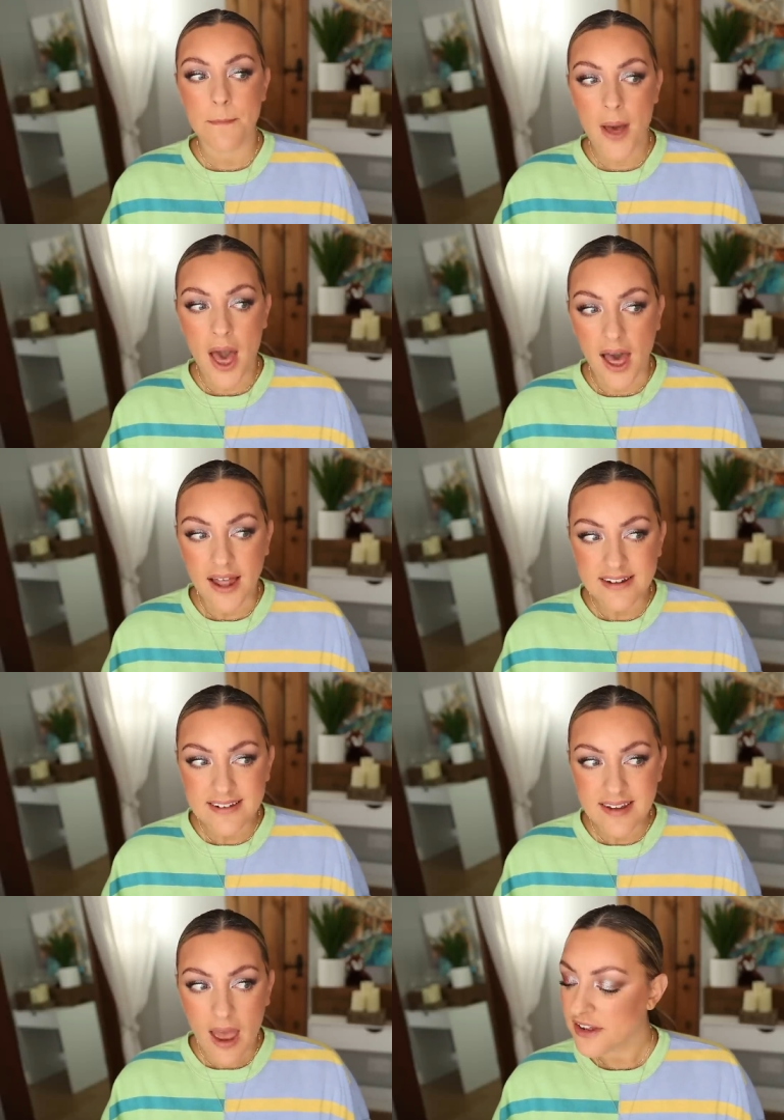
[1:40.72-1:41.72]

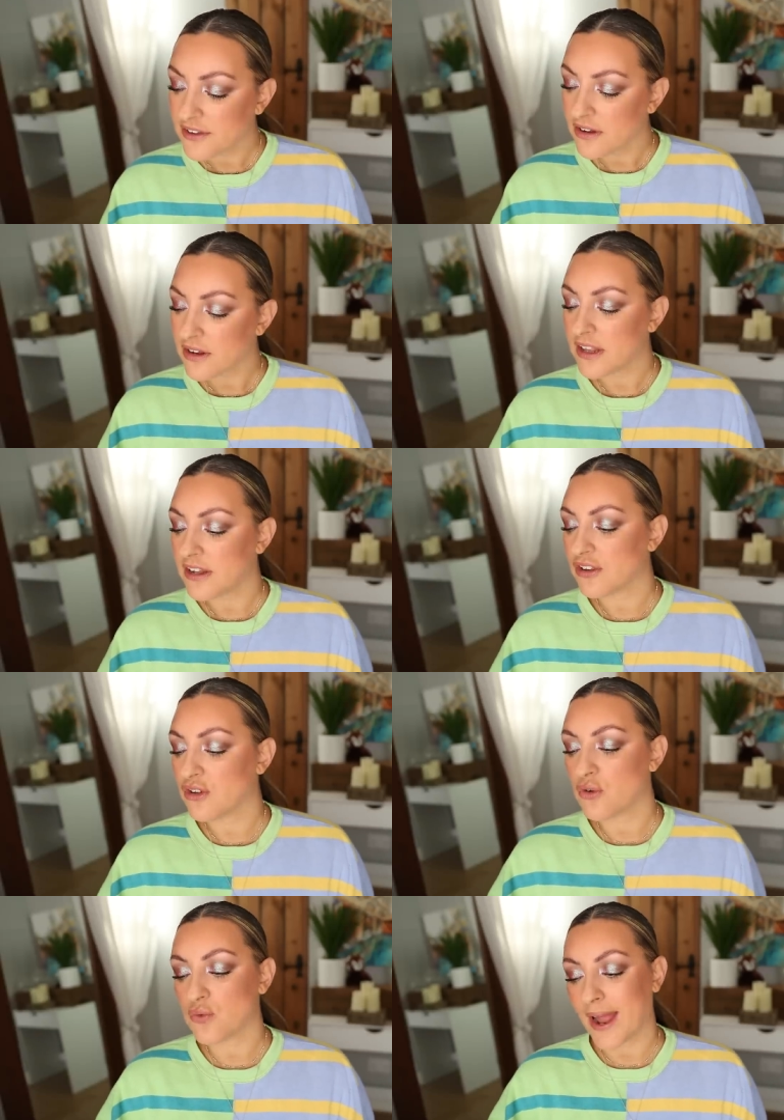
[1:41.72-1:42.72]
But I don't know that it's
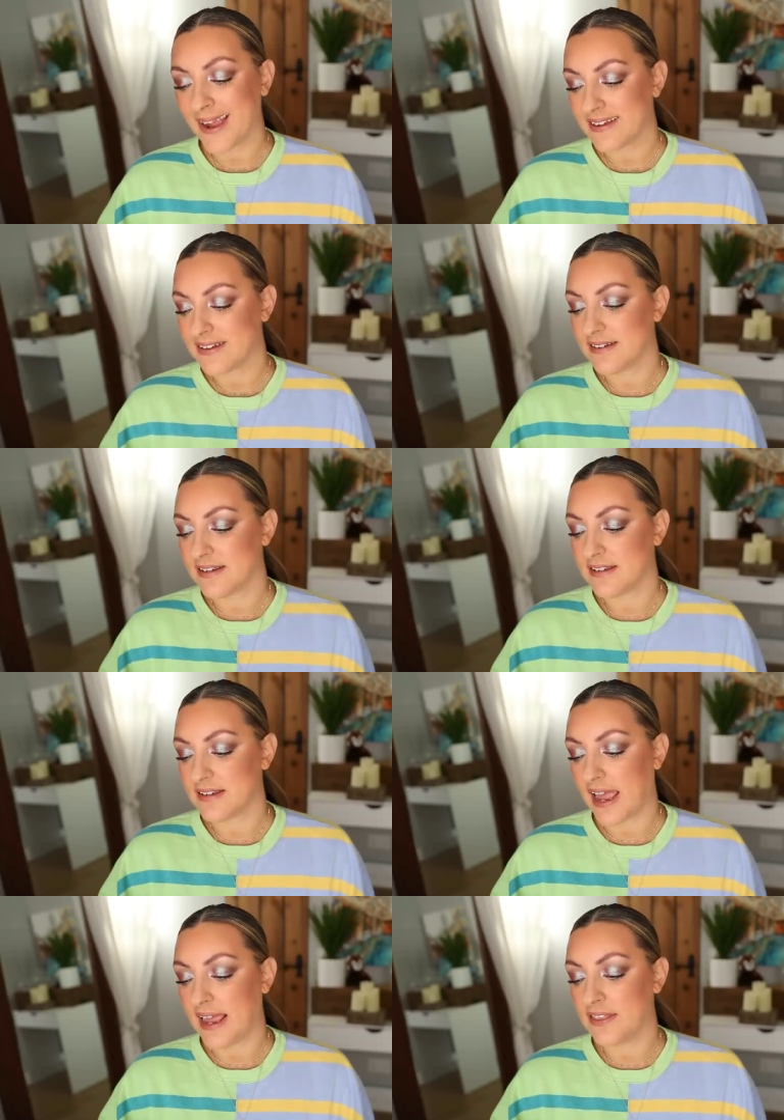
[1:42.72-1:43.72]
correct to
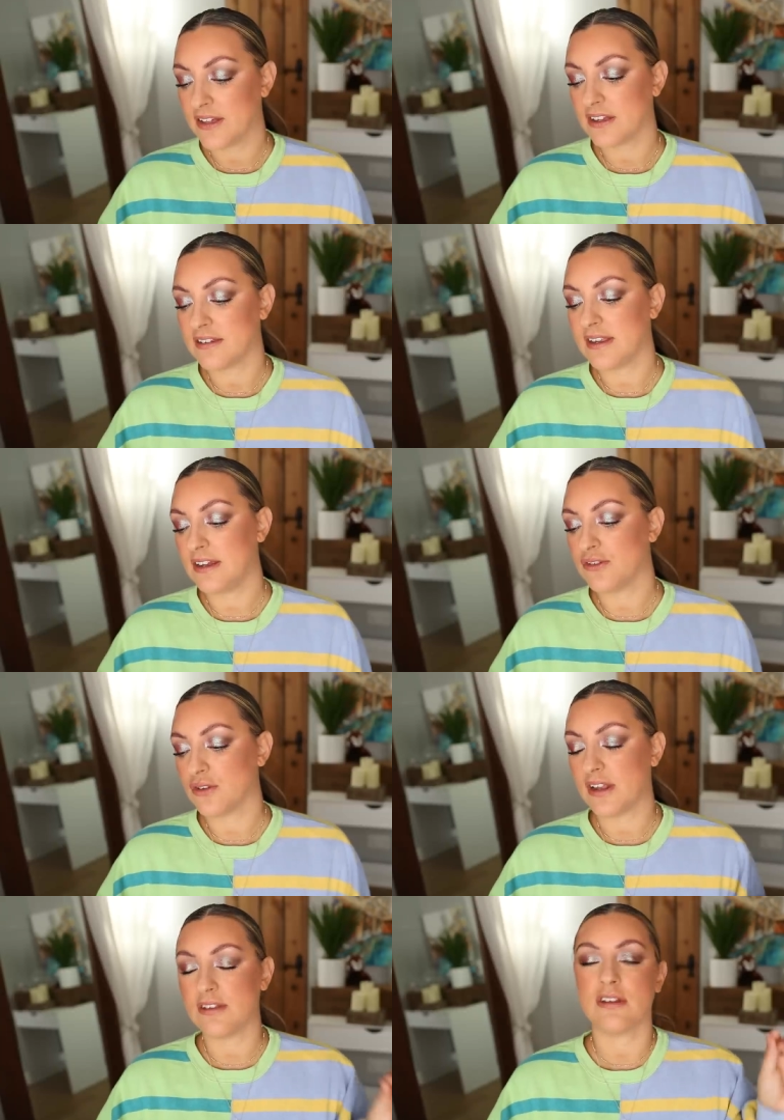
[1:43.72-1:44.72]
say that concealer is
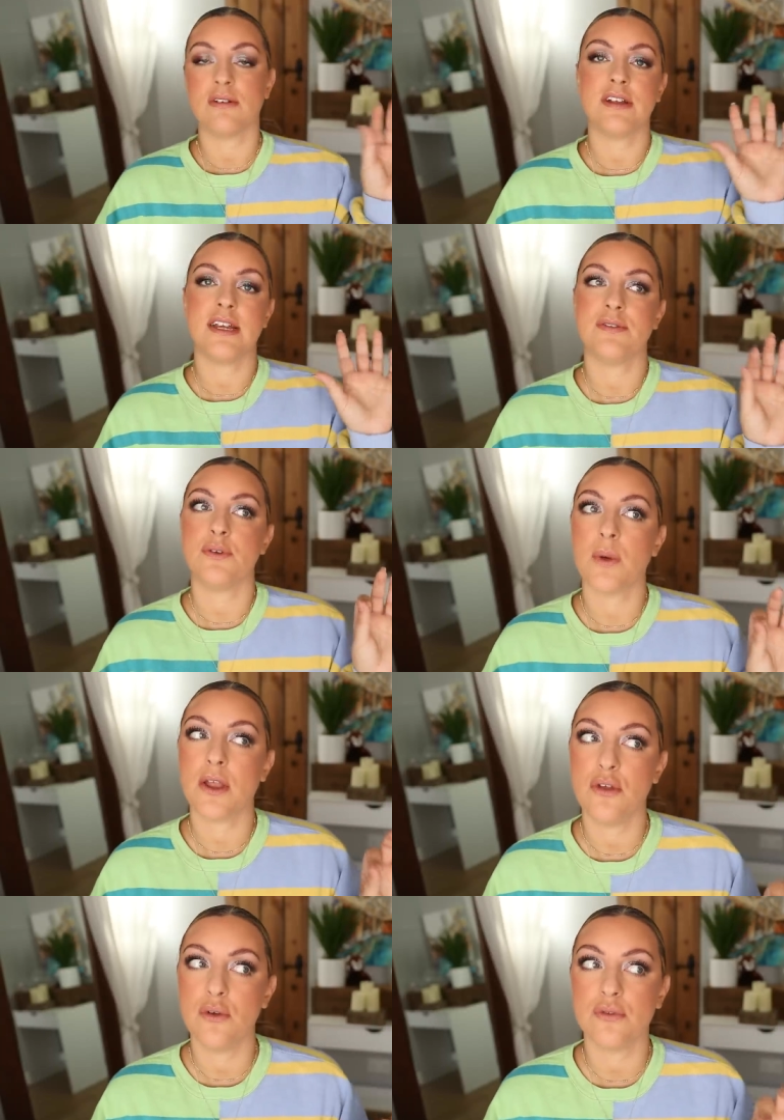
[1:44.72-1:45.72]
not necessary if you
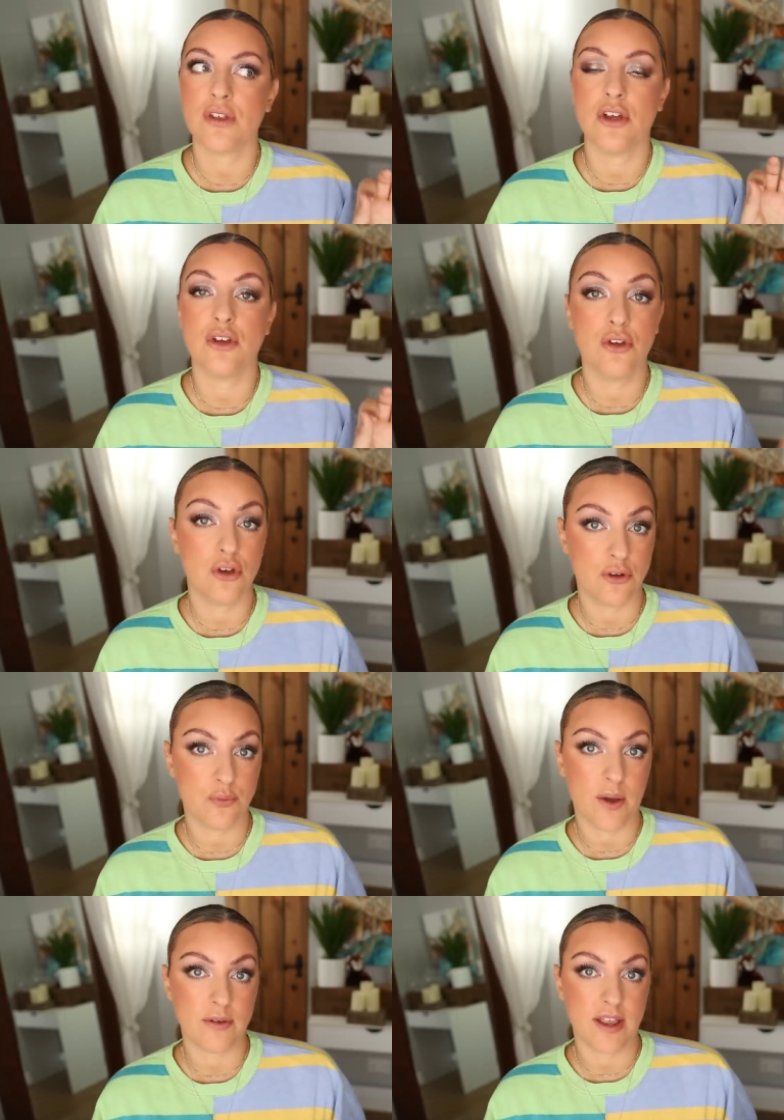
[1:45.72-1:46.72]
use a good
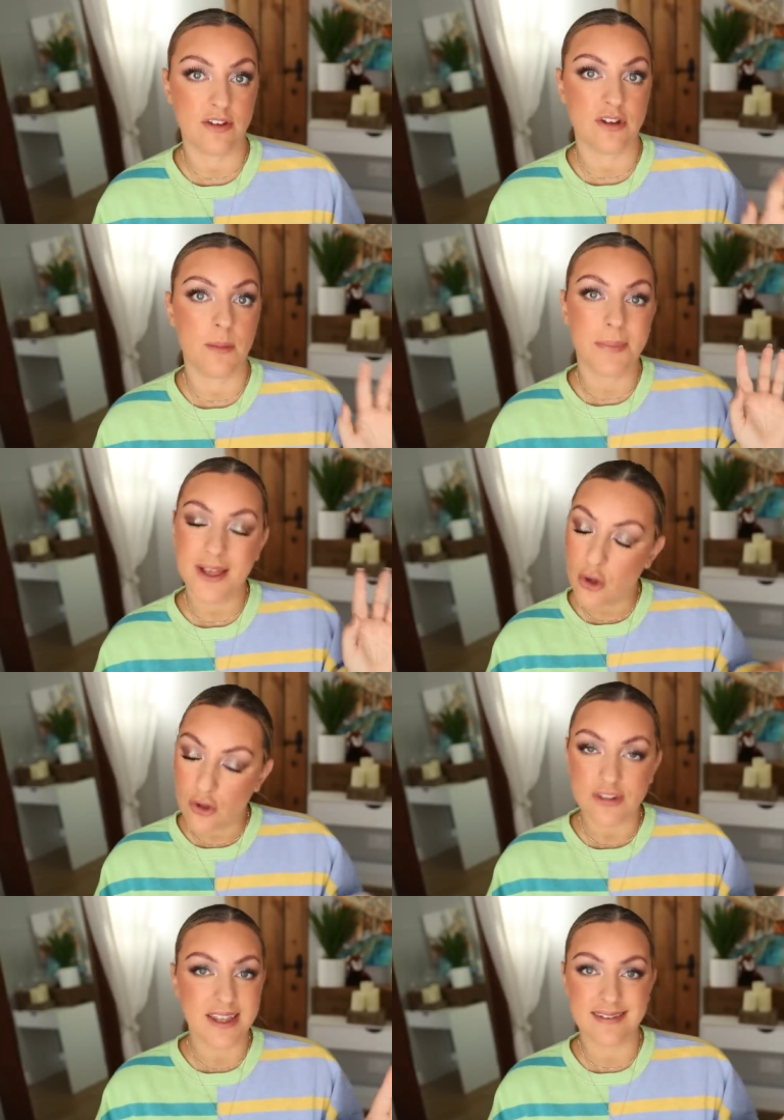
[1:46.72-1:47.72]
foundation,
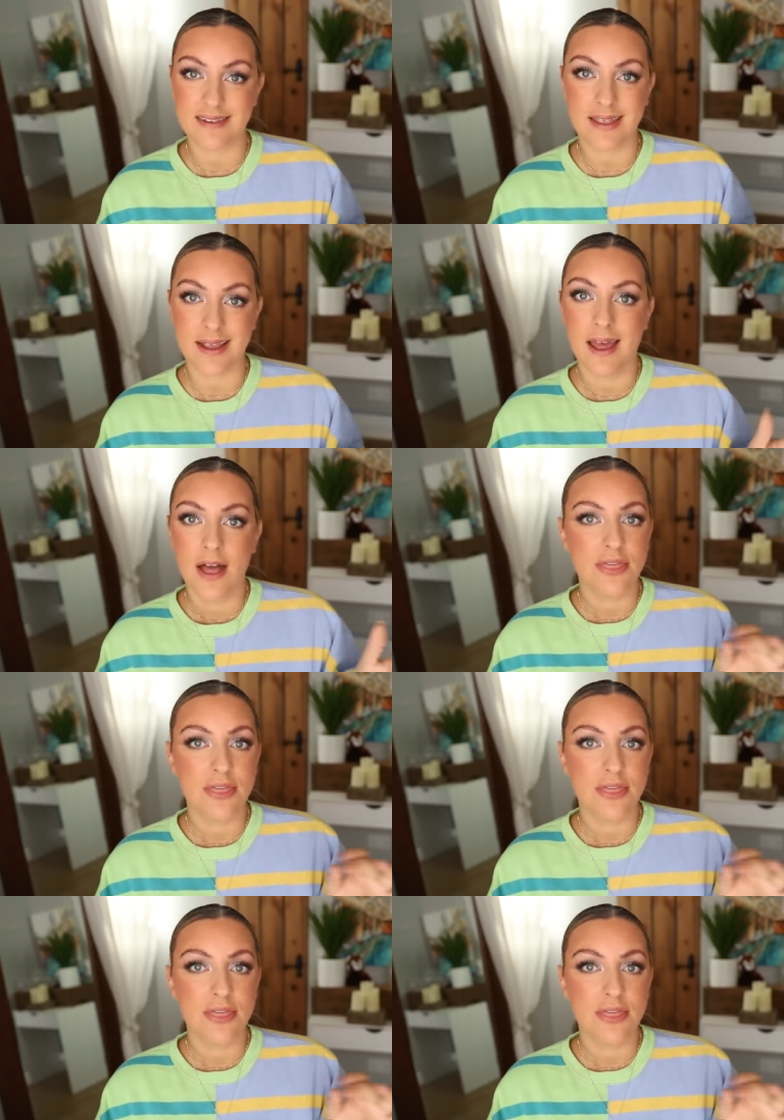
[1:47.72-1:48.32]
because here's the thing,